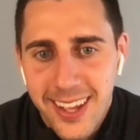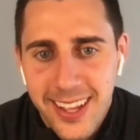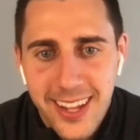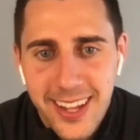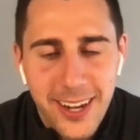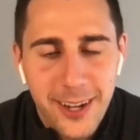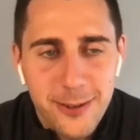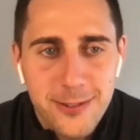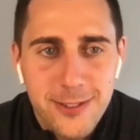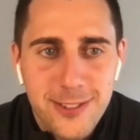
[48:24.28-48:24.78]

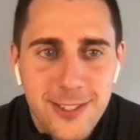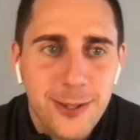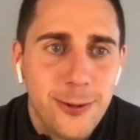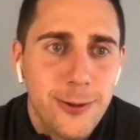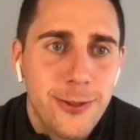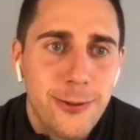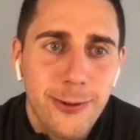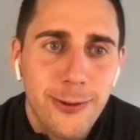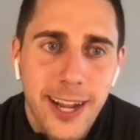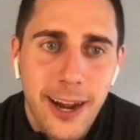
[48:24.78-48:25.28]
you know, two
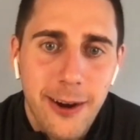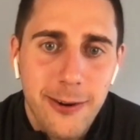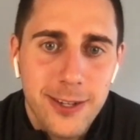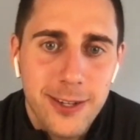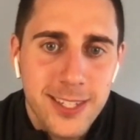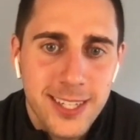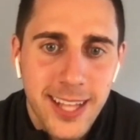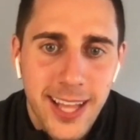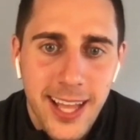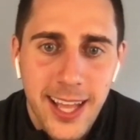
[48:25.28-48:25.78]
three
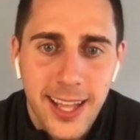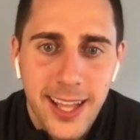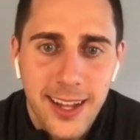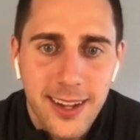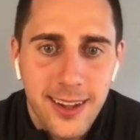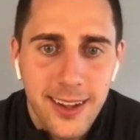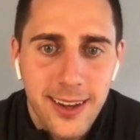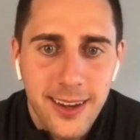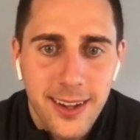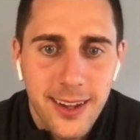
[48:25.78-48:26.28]
hours a day
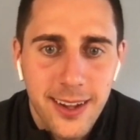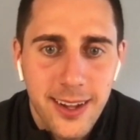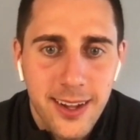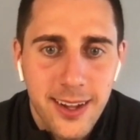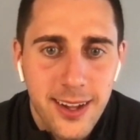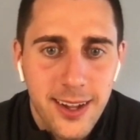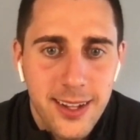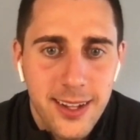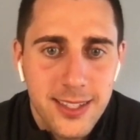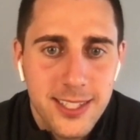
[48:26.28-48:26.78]
on uh,
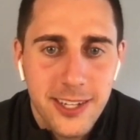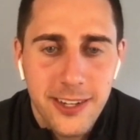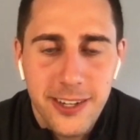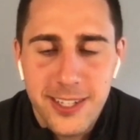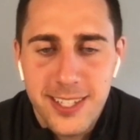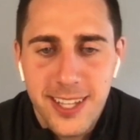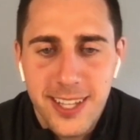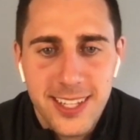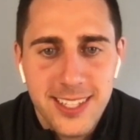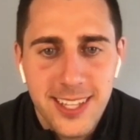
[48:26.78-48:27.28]
on
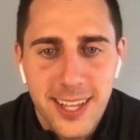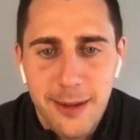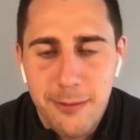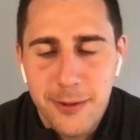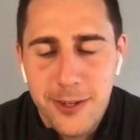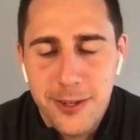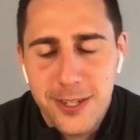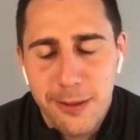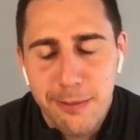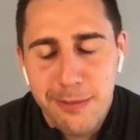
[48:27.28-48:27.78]
Sirius
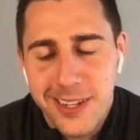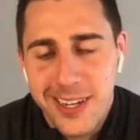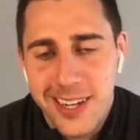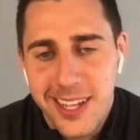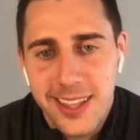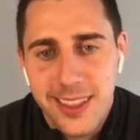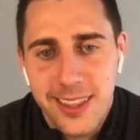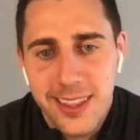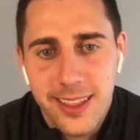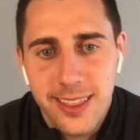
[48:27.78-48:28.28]
XM or something.
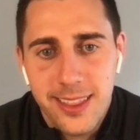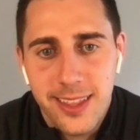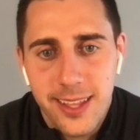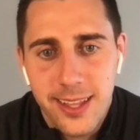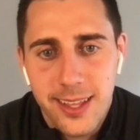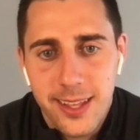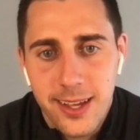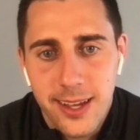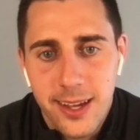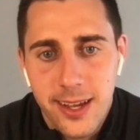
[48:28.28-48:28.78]
I, I
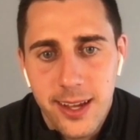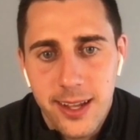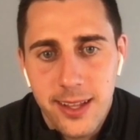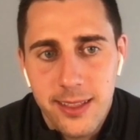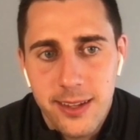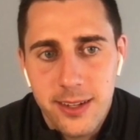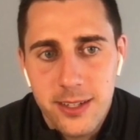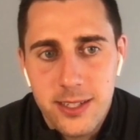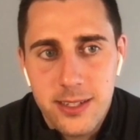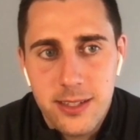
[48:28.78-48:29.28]
think uh,
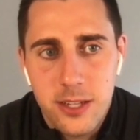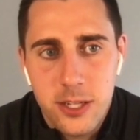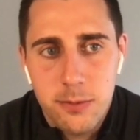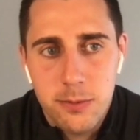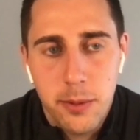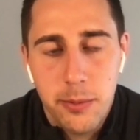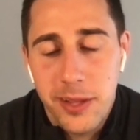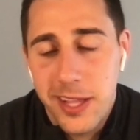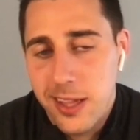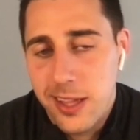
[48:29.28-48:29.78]
there's there's
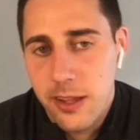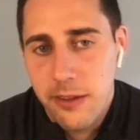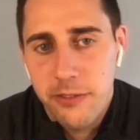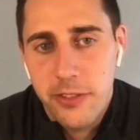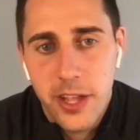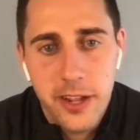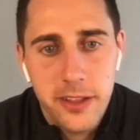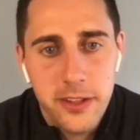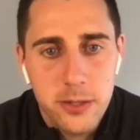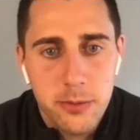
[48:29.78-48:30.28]
people that love
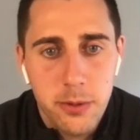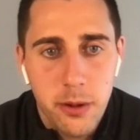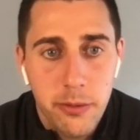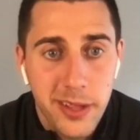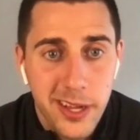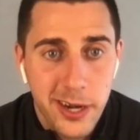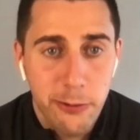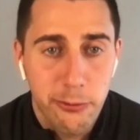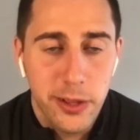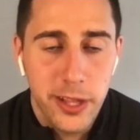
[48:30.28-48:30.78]
that and there's people
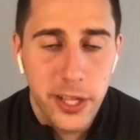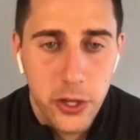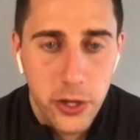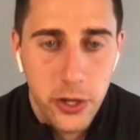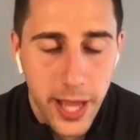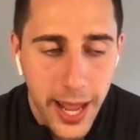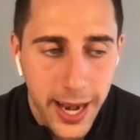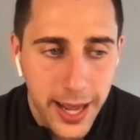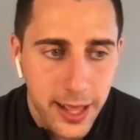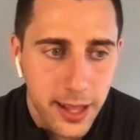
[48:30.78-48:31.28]
that are really
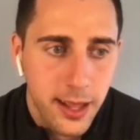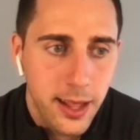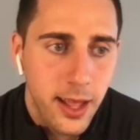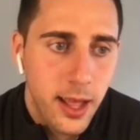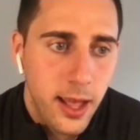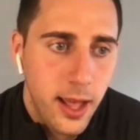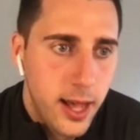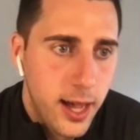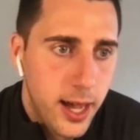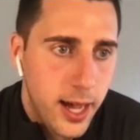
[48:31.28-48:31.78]
good at it.
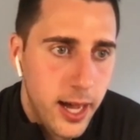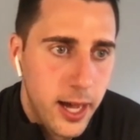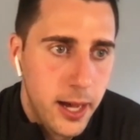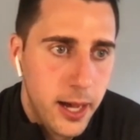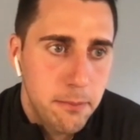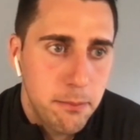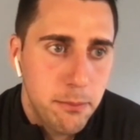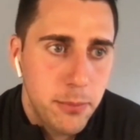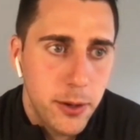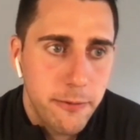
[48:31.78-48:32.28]

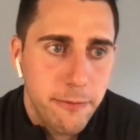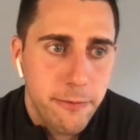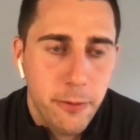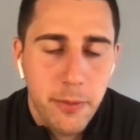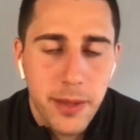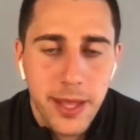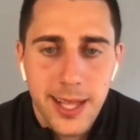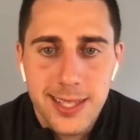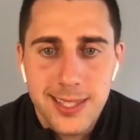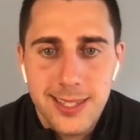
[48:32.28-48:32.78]
Um, but for
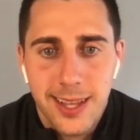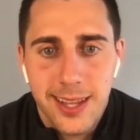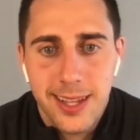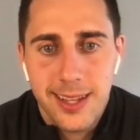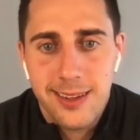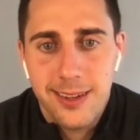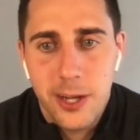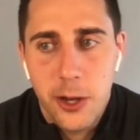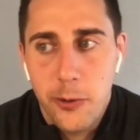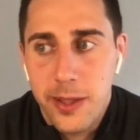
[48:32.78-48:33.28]
me, it's
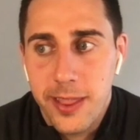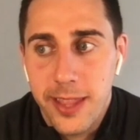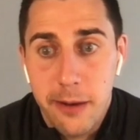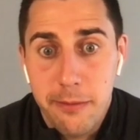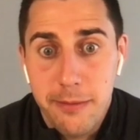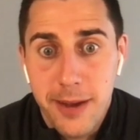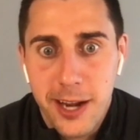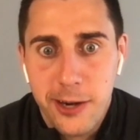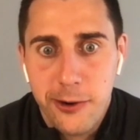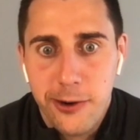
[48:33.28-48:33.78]
like knowing that
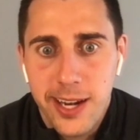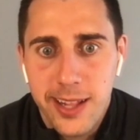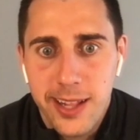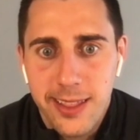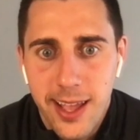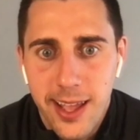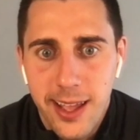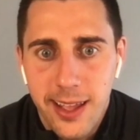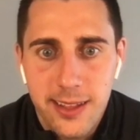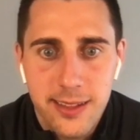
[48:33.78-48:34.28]
I'm not great at
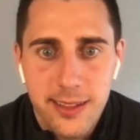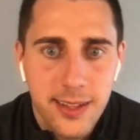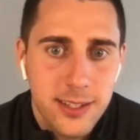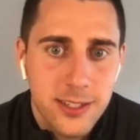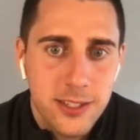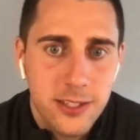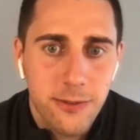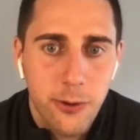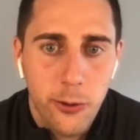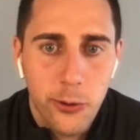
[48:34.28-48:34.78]
that and then
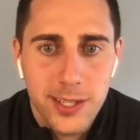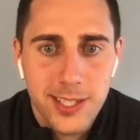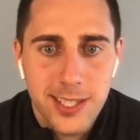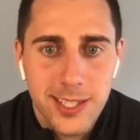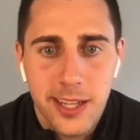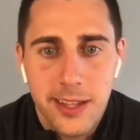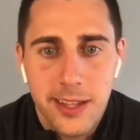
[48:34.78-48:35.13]
just focusing on